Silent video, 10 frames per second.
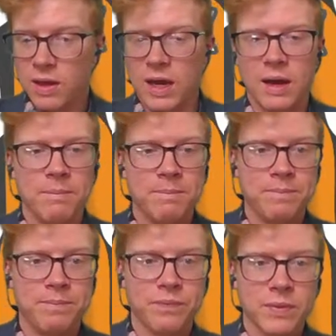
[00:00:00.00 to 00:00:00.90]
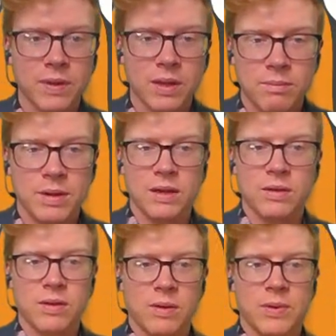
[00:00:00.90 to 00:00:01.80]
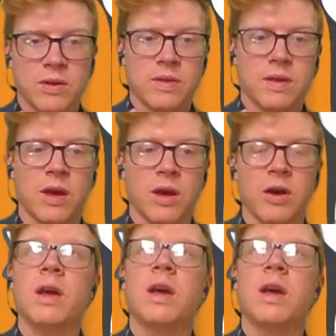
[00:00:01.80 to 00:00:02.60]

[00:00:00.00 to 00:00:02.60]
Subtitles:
But it looks like we're good to go.